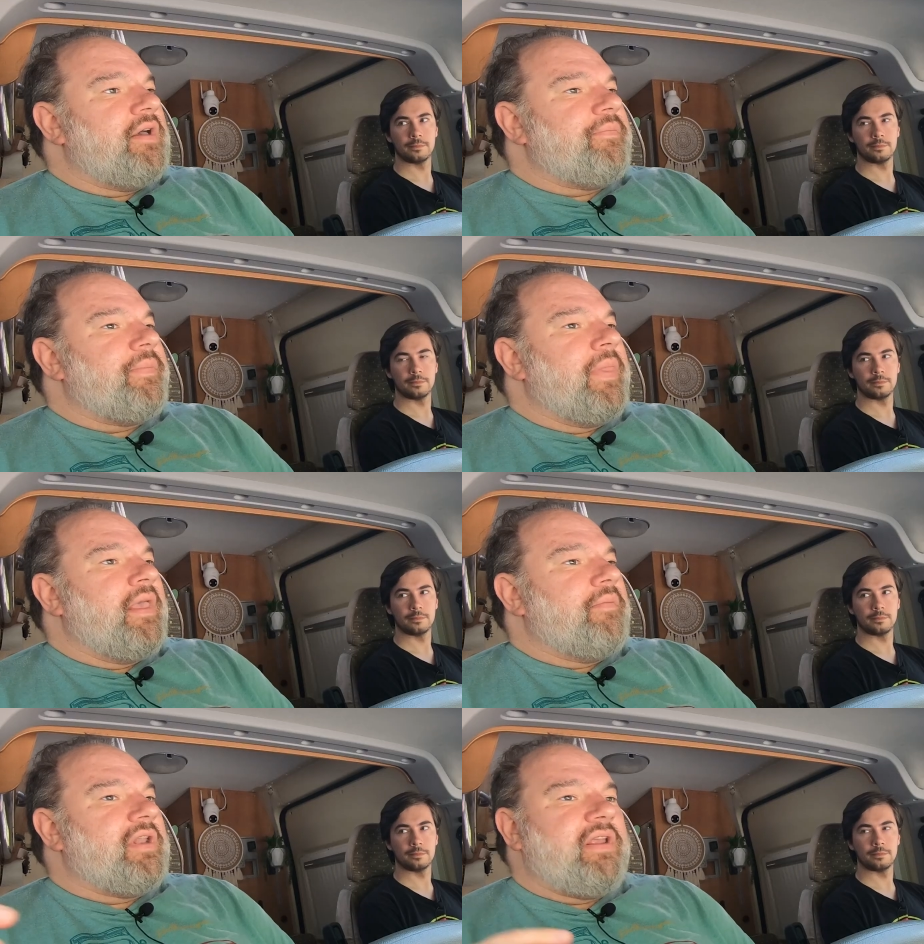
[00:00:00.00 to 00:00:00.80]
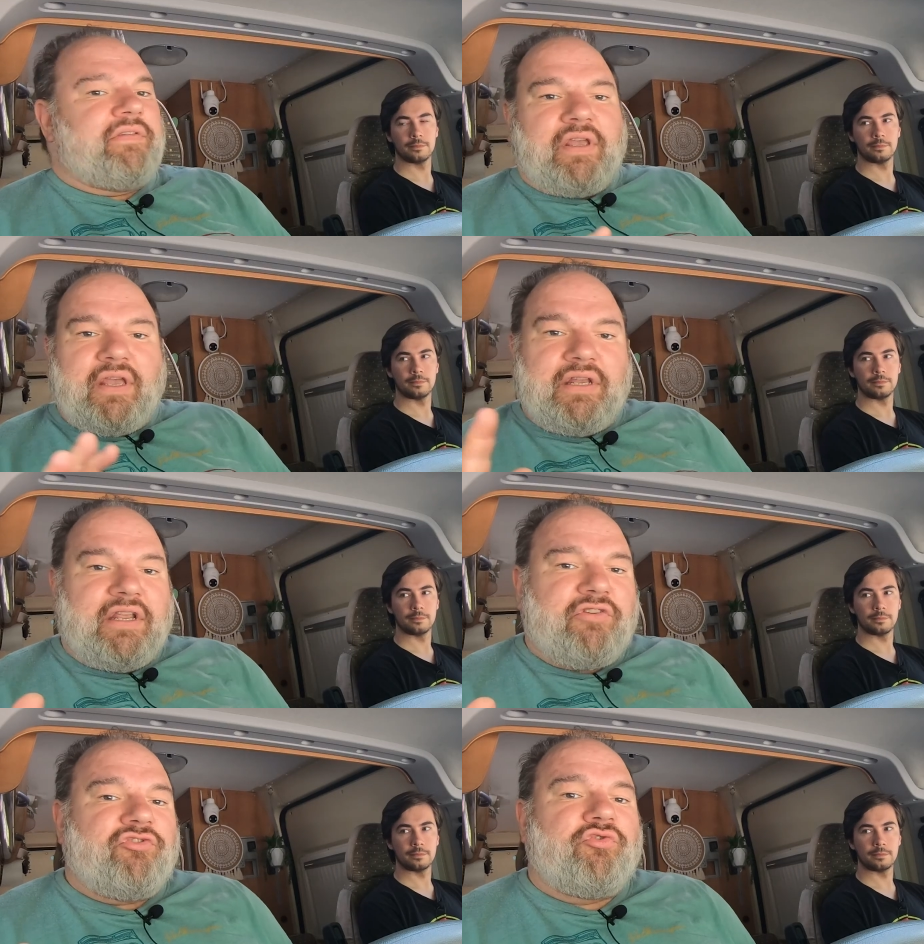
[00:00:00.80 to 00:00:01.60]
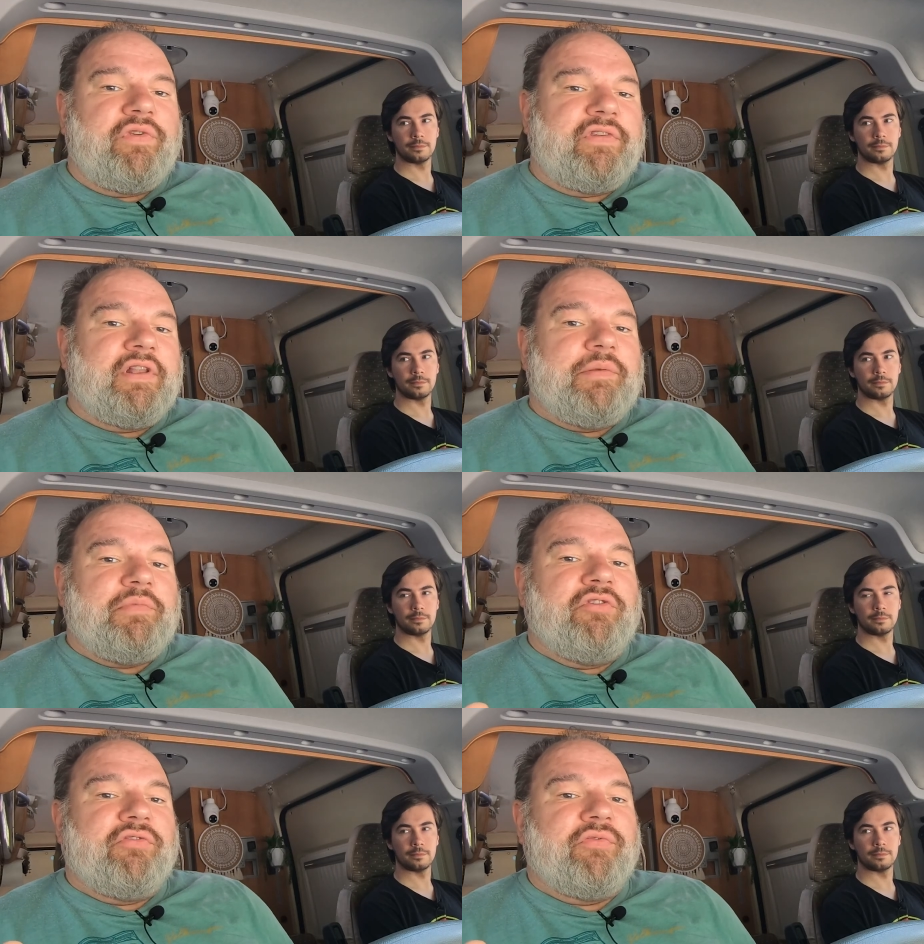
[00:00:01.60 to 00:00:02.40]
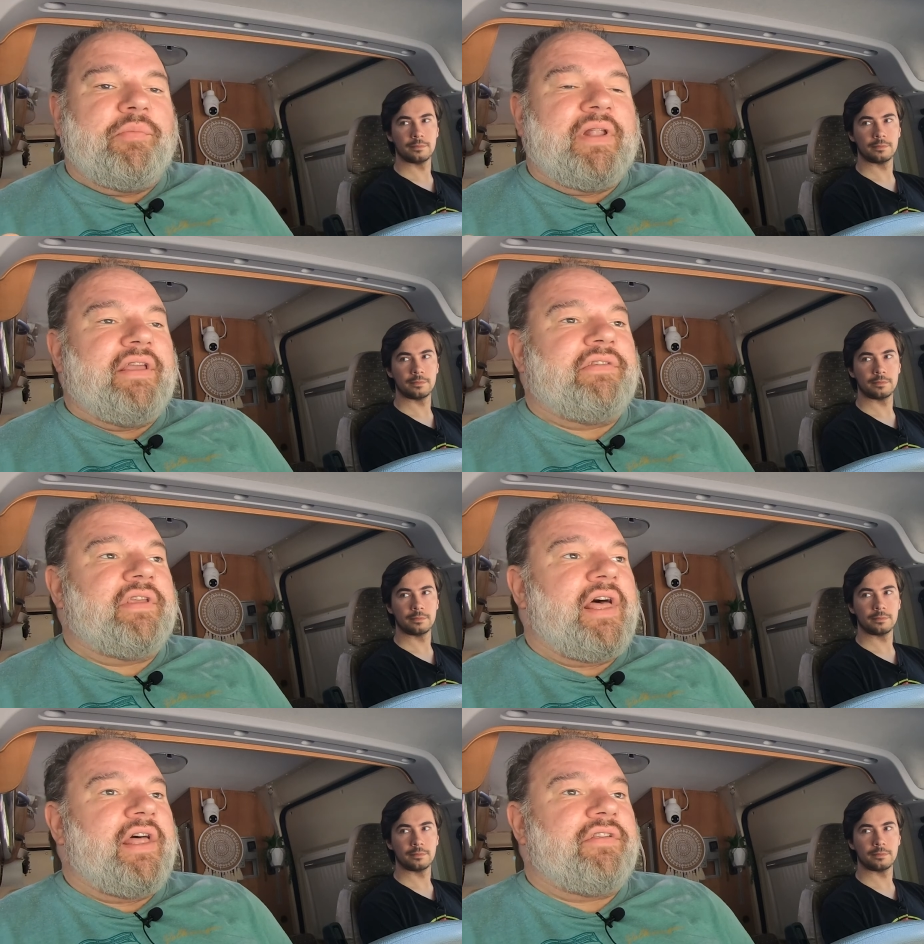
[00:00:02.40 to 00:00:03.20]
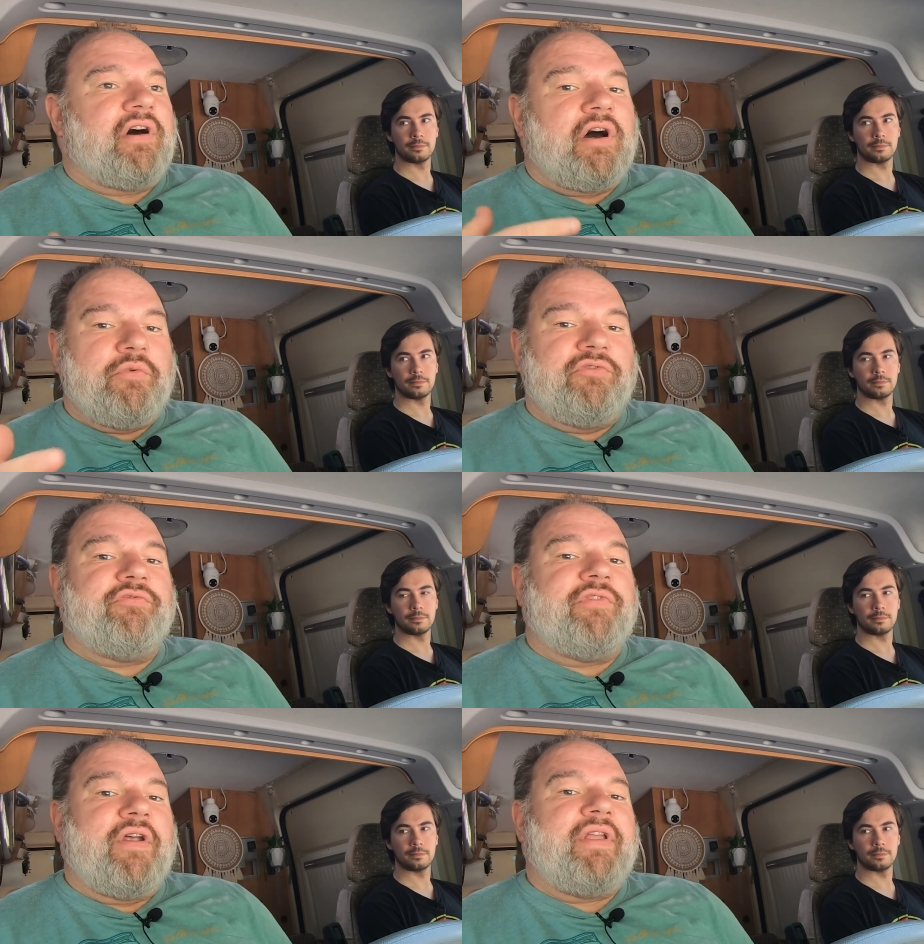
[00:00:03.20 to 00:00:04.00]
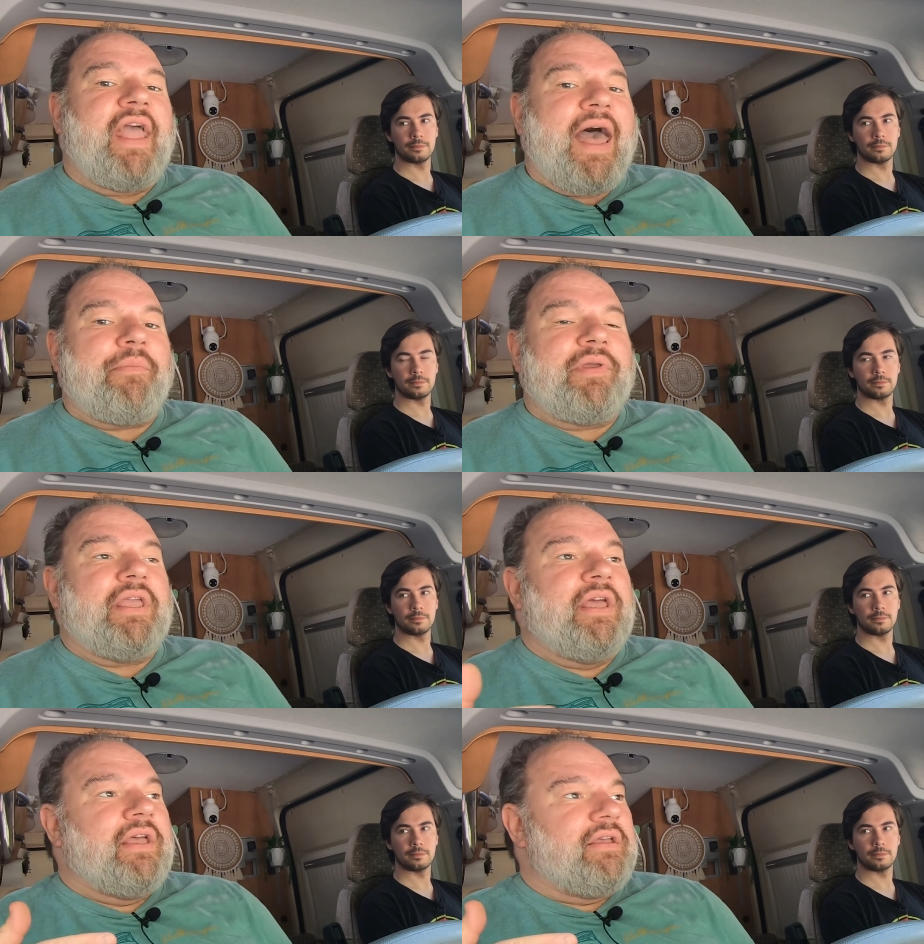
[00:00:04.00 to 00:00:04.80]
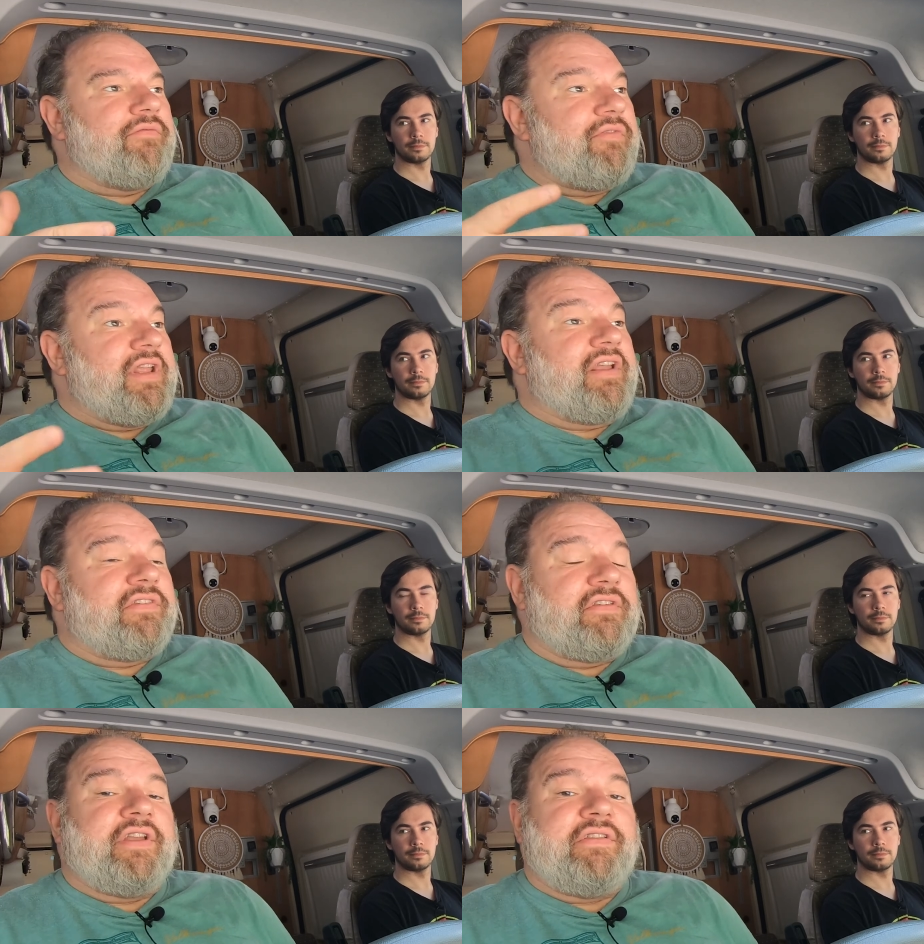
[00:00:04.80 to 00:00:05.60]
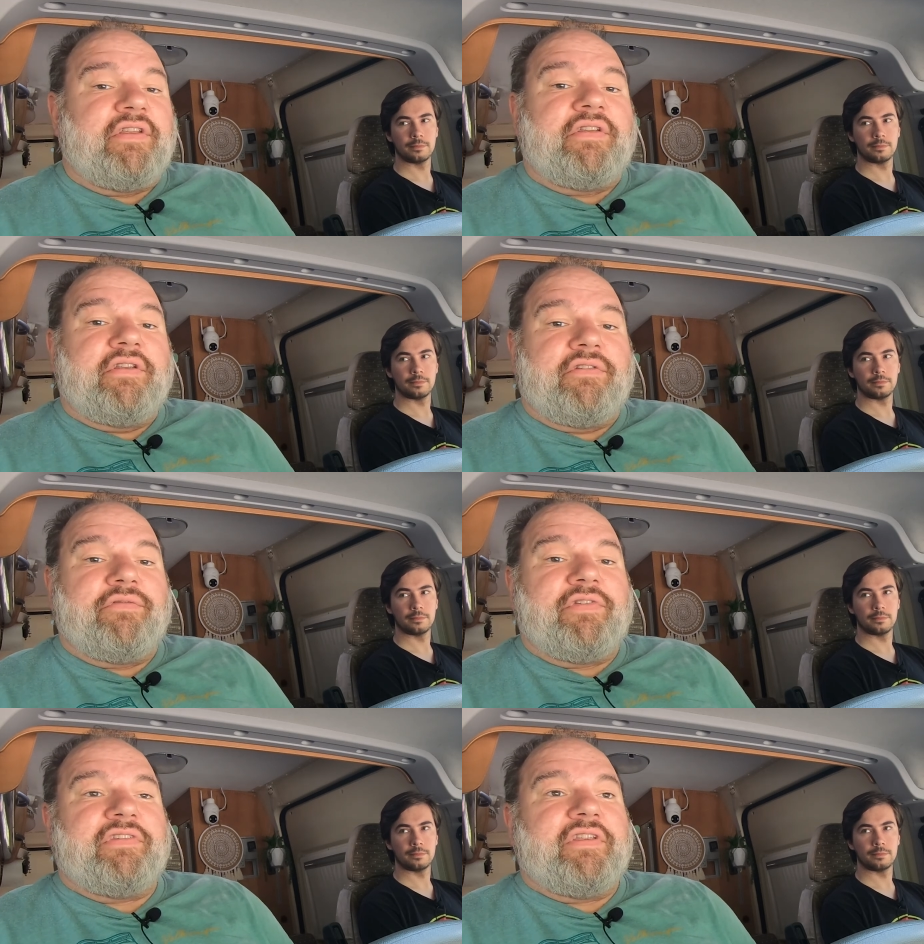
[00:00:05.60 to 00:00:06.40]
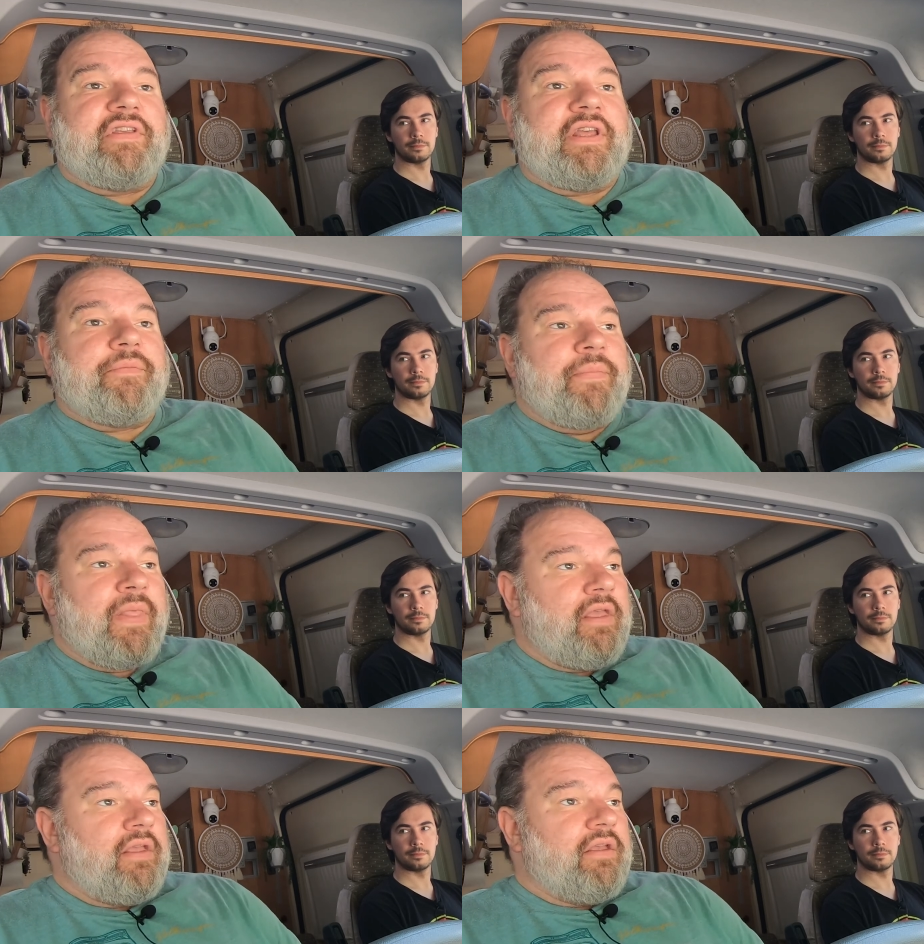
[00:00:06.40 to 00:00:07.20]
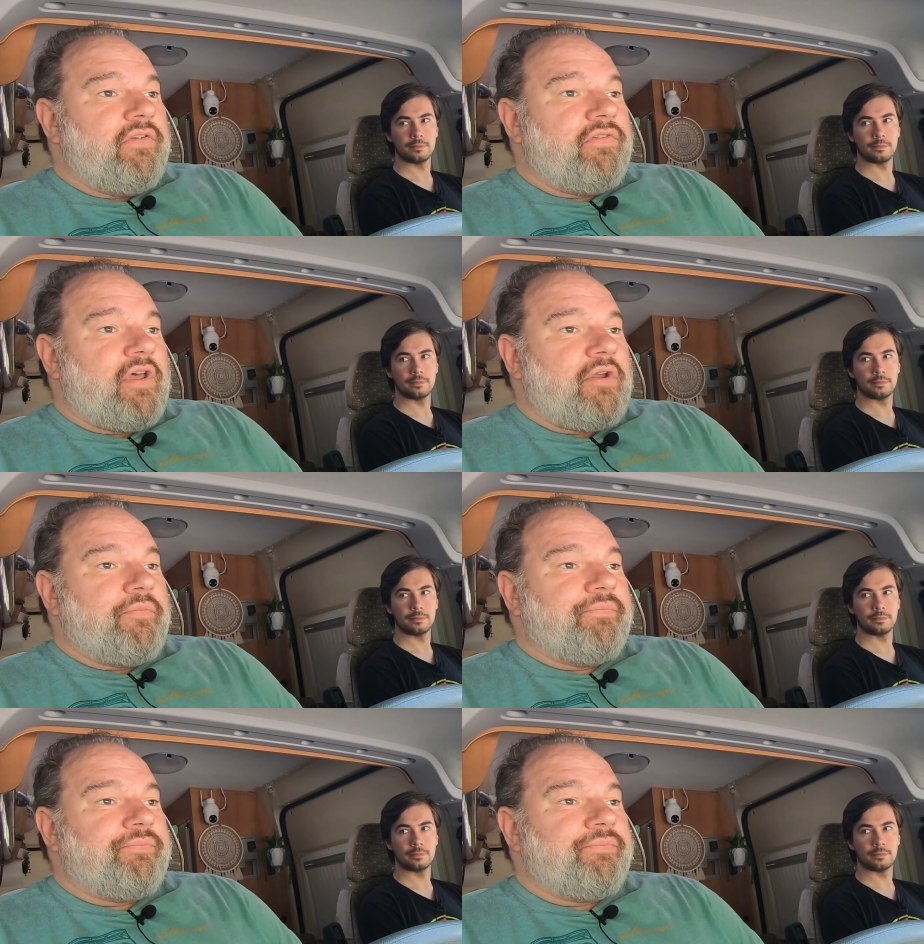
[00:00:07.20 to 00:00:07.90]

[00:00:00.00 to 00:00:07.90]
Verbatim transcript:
Speaker 1: Um, but it's an exquisitely beautiful place, and I was very happy, very excited to visit it. So,